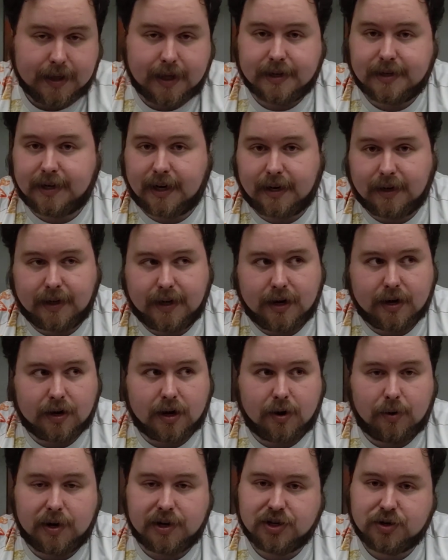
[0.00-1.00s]
then suddenly you're
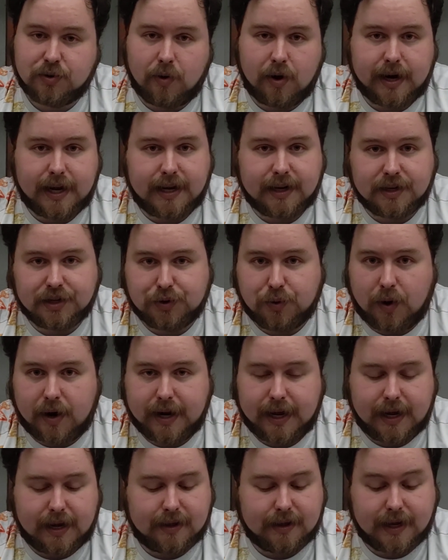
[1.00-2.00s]
going 20 into
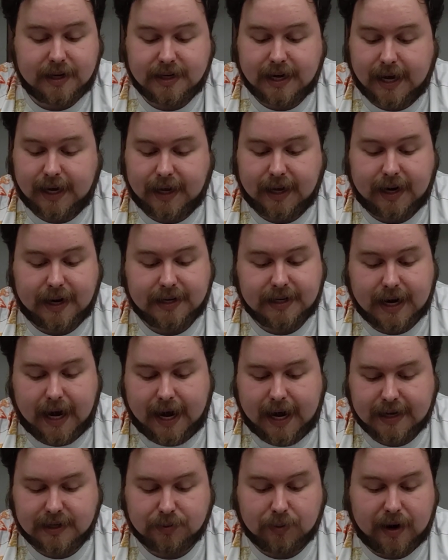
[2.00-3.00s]
20, they take it, it
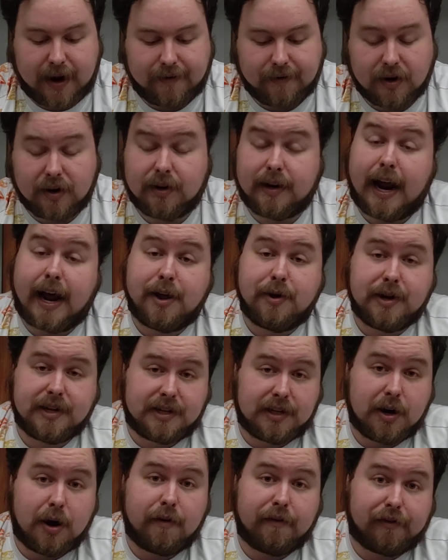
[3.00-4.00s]
dies, whatever. Now you
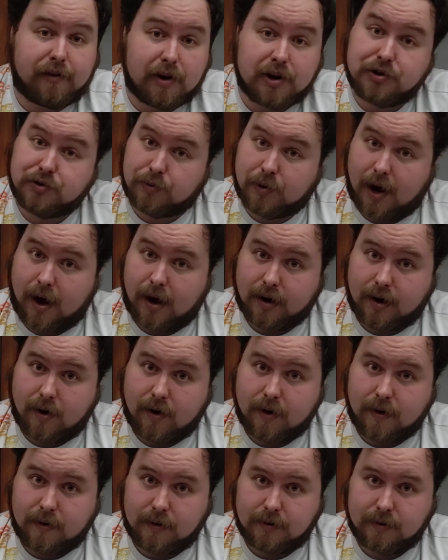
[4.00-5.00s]
get to go for a draw
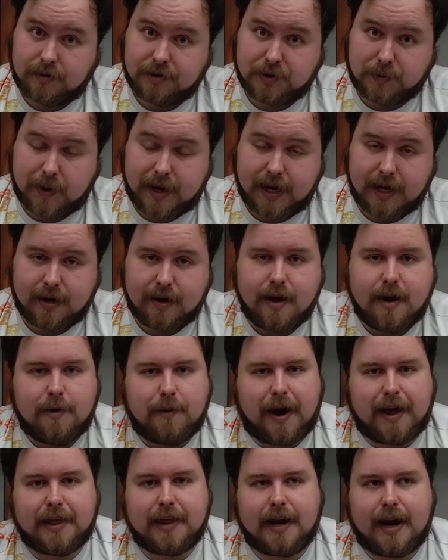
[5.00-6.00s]
card swing
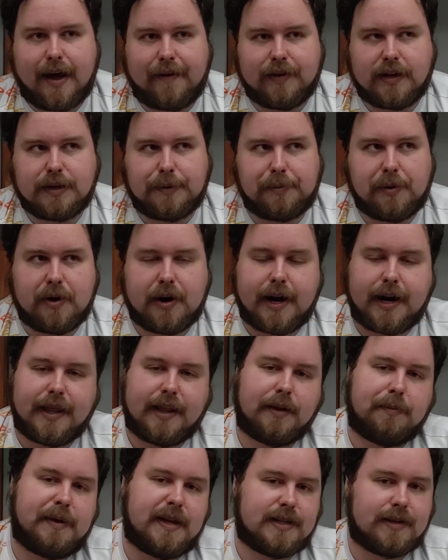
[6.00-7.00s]
rather than having to put
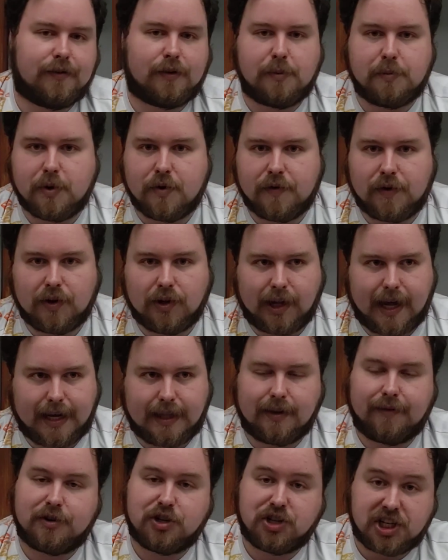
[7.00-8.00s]
another piece of removal
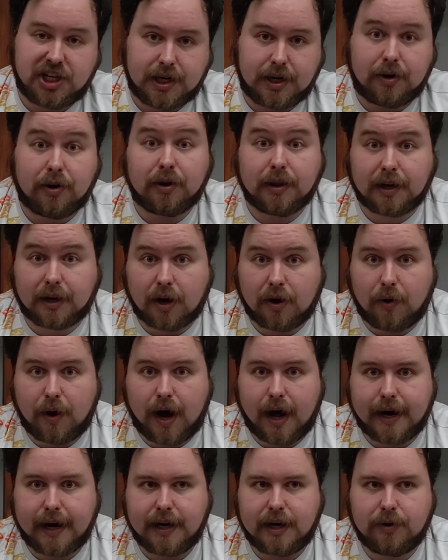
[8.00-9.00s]
like the Vegeta or the
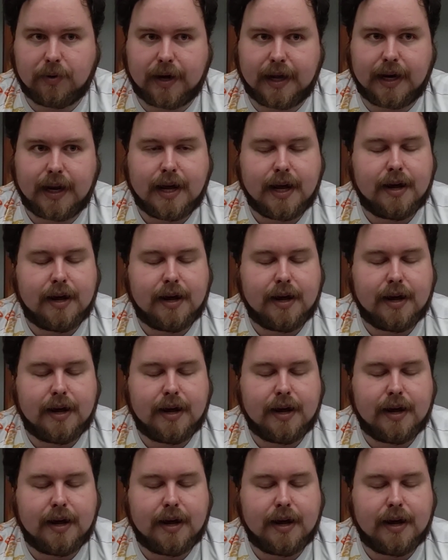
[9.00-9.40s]
Gohan into it,